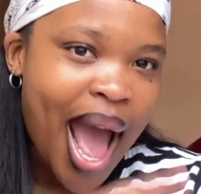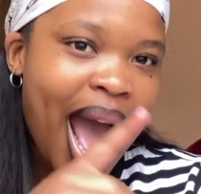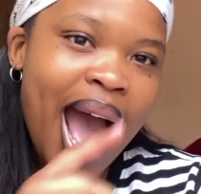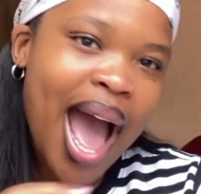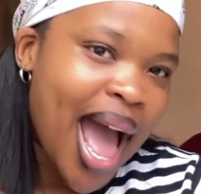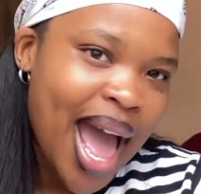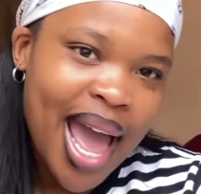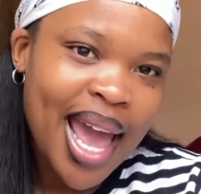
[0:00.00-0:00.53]

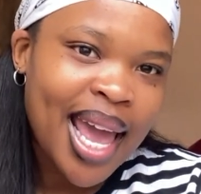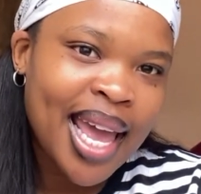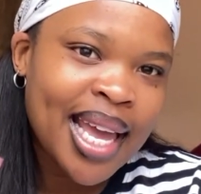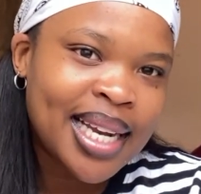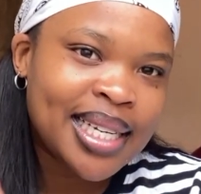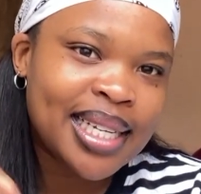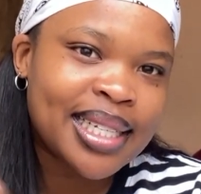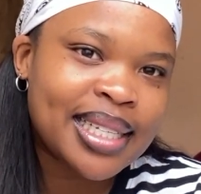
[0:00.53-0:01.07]
I
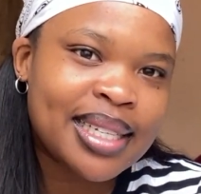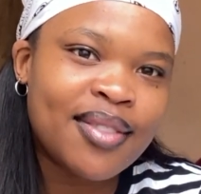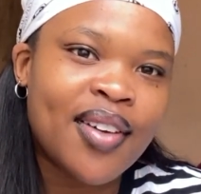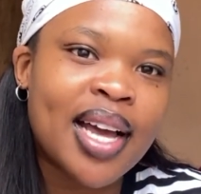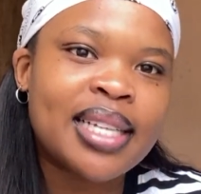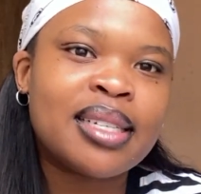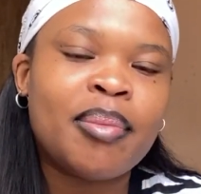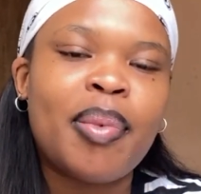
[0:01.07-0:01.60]
just
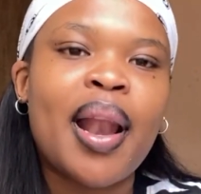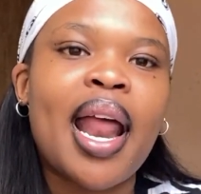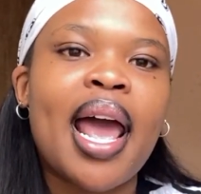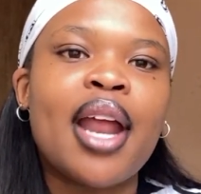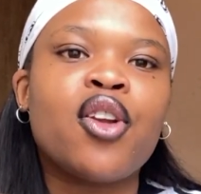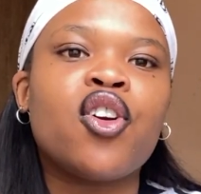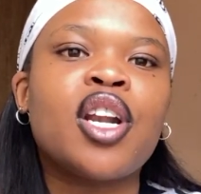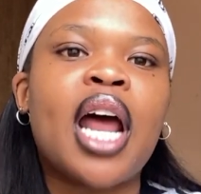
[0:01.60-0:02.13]
devise a
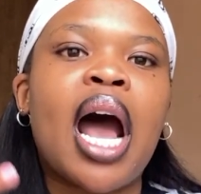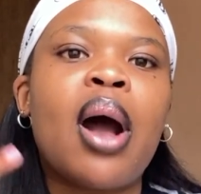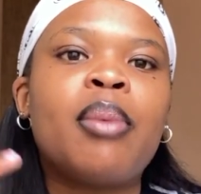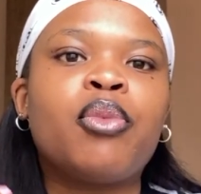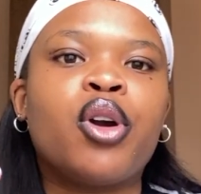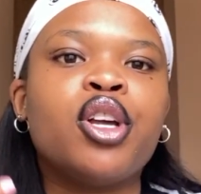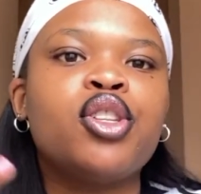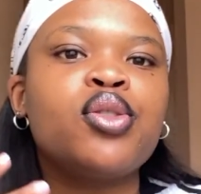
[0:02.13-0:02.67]
plan on how I'm
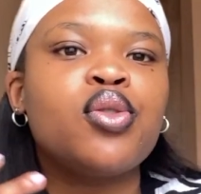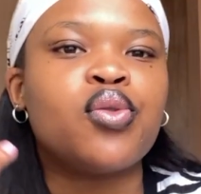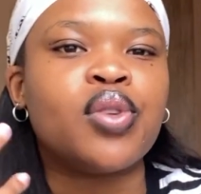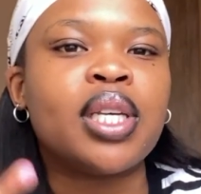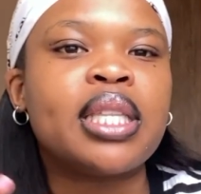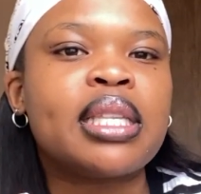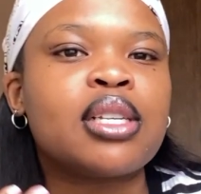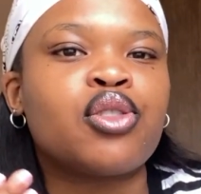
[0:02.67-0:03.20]
going to
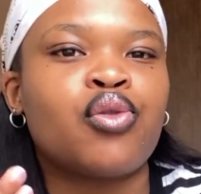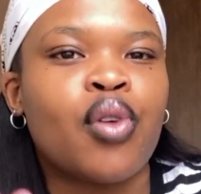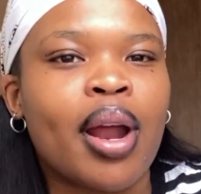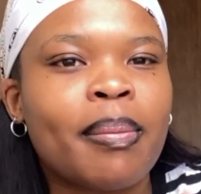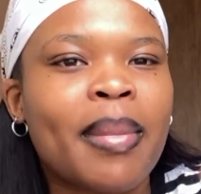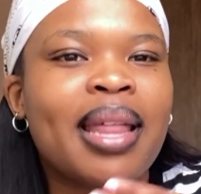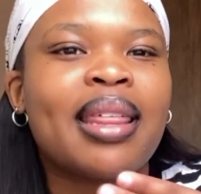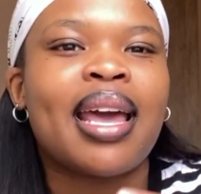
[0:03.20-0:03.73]
greet this
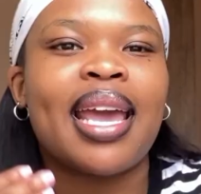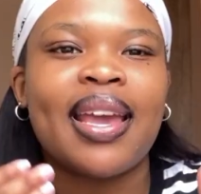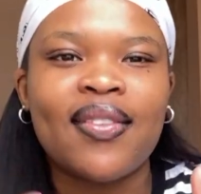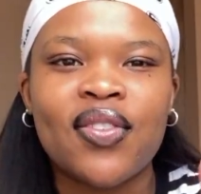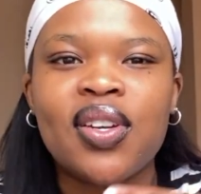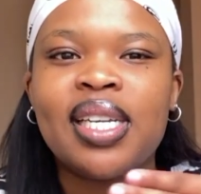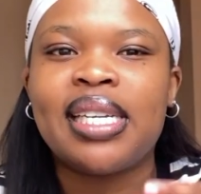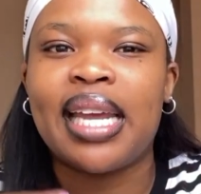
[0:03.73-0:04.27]
grandmother
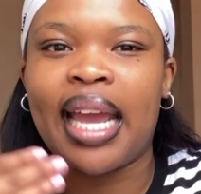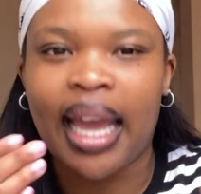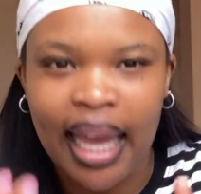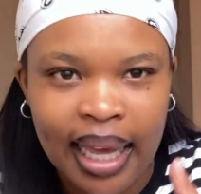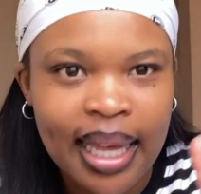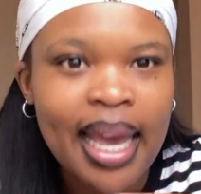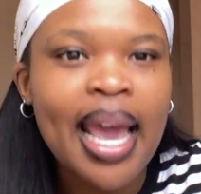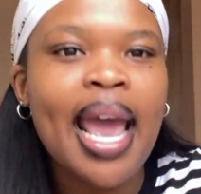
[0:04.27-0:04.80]
every
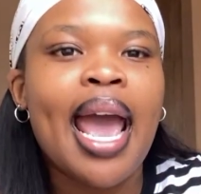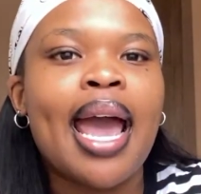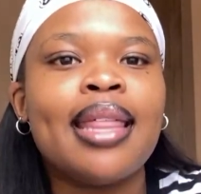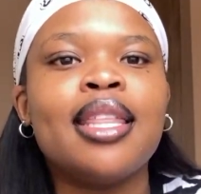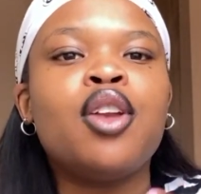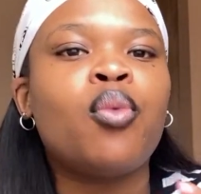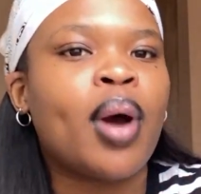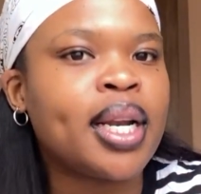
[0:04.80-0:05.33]
day, and
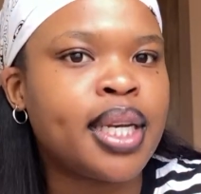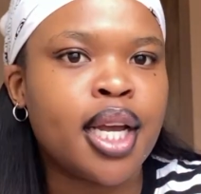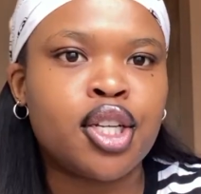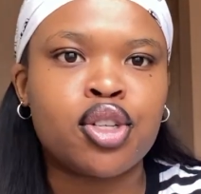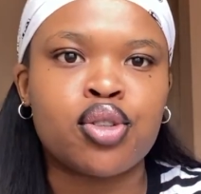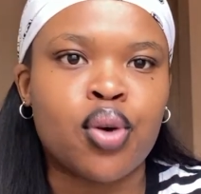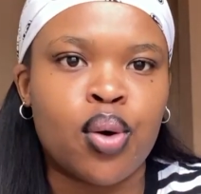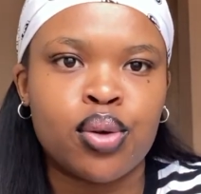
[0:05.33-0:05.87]
then one day
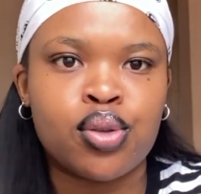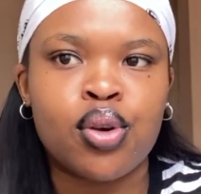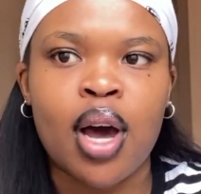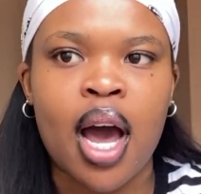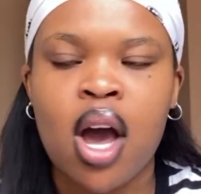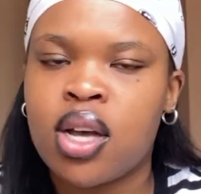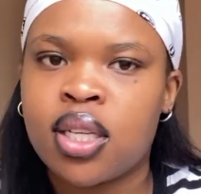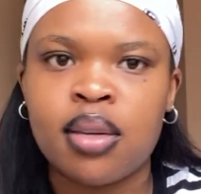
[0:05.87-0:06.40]
just go to her
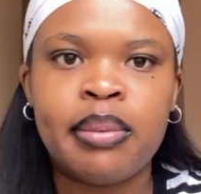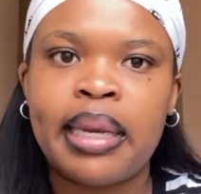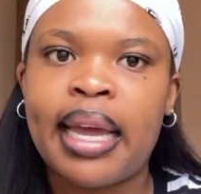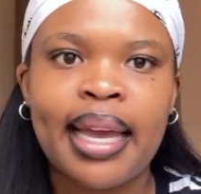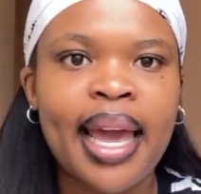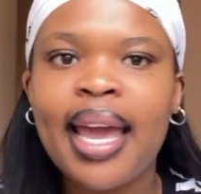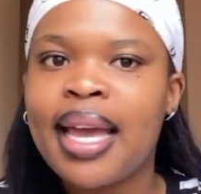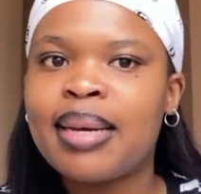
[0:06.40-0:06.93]
house and be like,
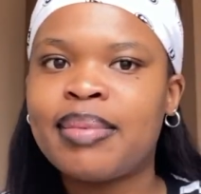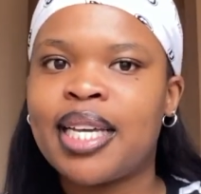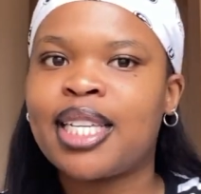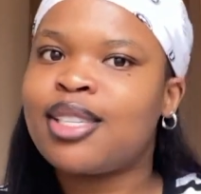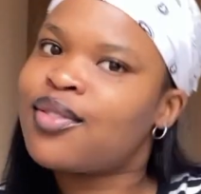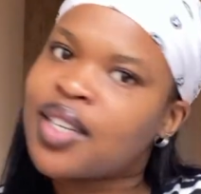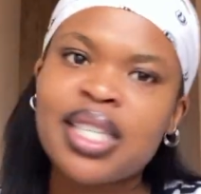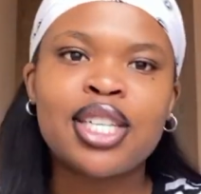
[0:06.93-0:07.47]
hey, I'm here to
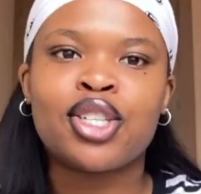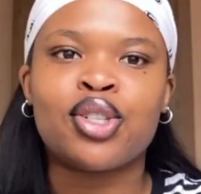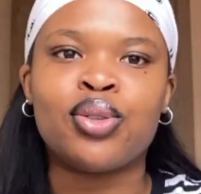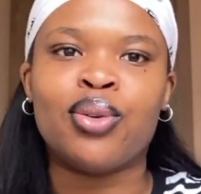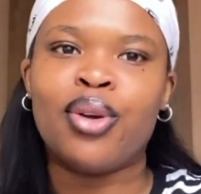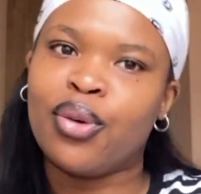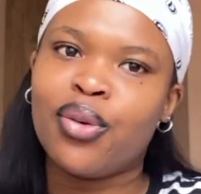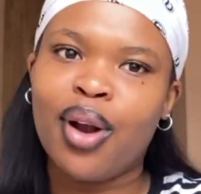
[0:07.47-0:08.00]
visit you,
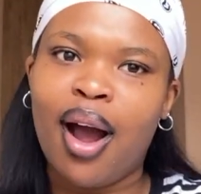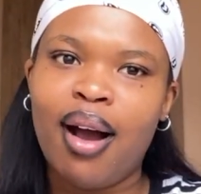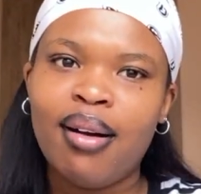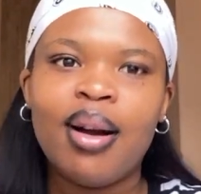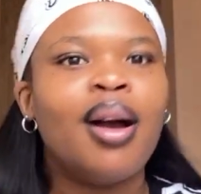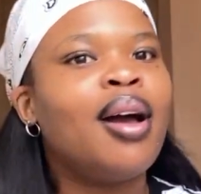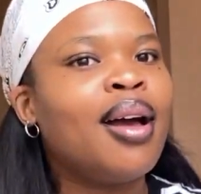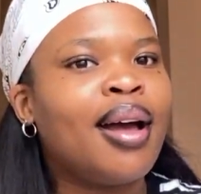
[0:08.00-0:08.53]

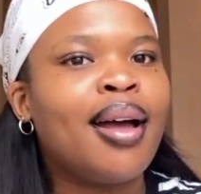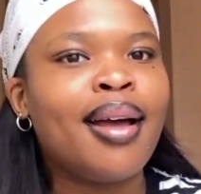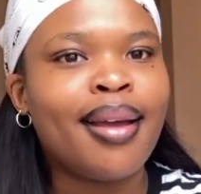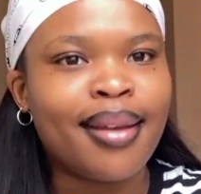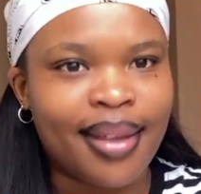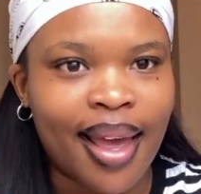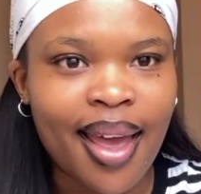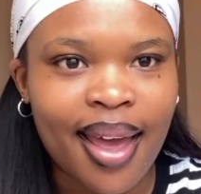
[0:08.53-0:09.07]

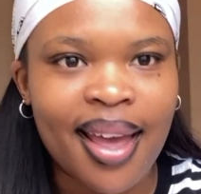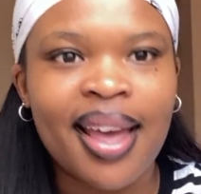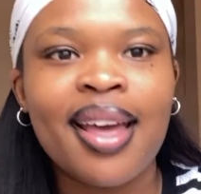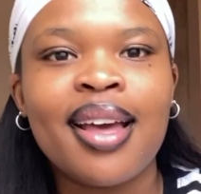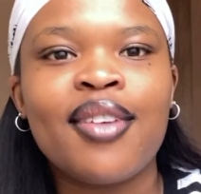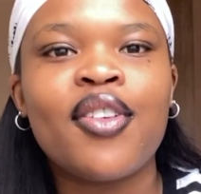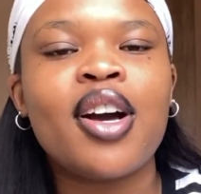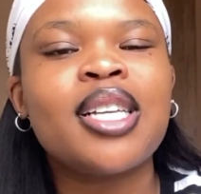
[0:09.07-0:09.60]
Yeah.
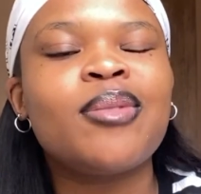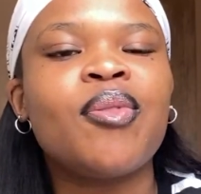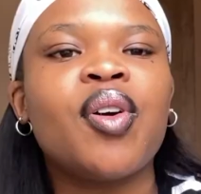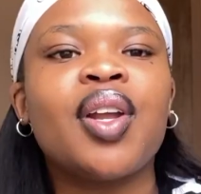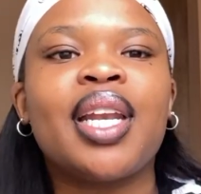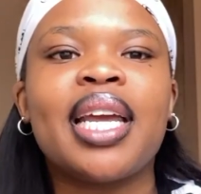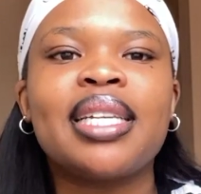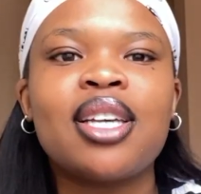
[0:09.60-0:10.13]
Fast
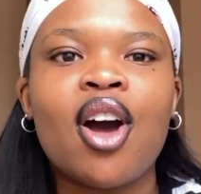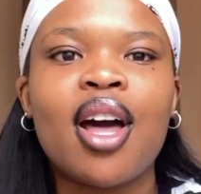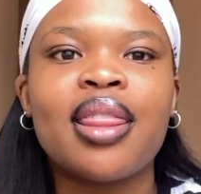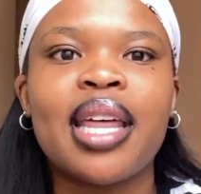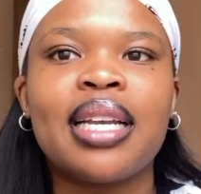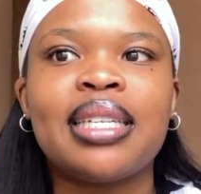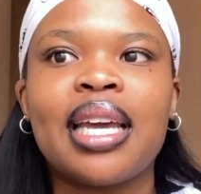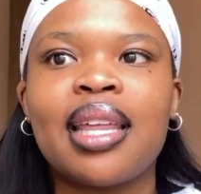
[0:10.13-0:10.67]
forward later on
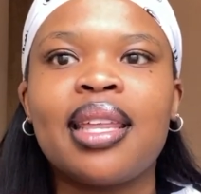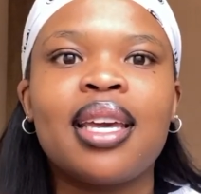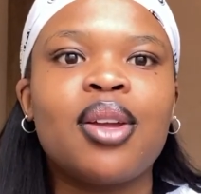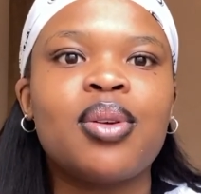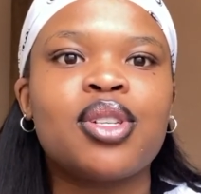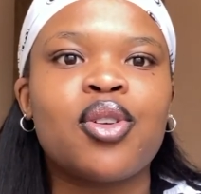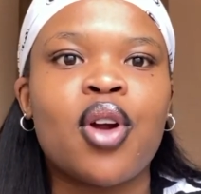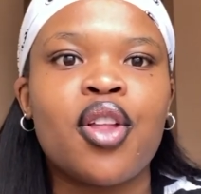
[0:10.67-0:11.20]
that day, I think it
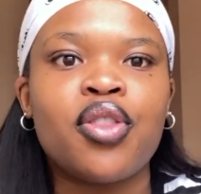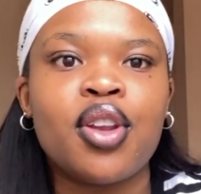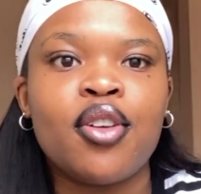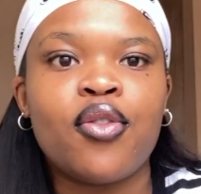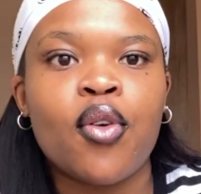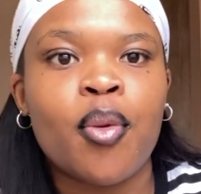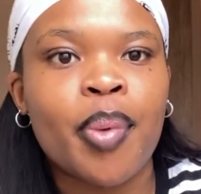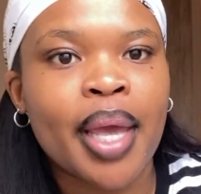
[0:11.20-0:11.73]
was around
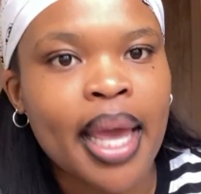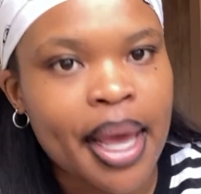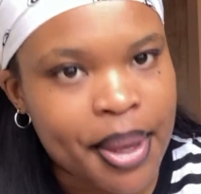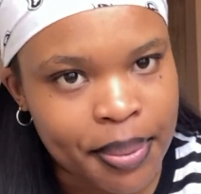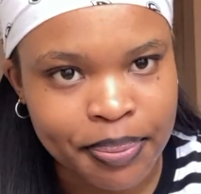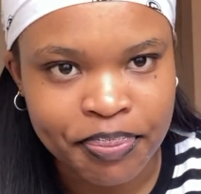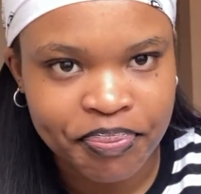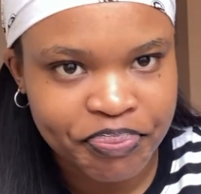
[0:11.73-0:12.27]
3-4
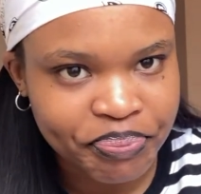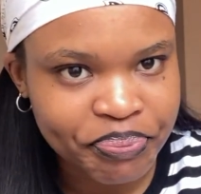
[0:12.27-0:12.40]
p.m.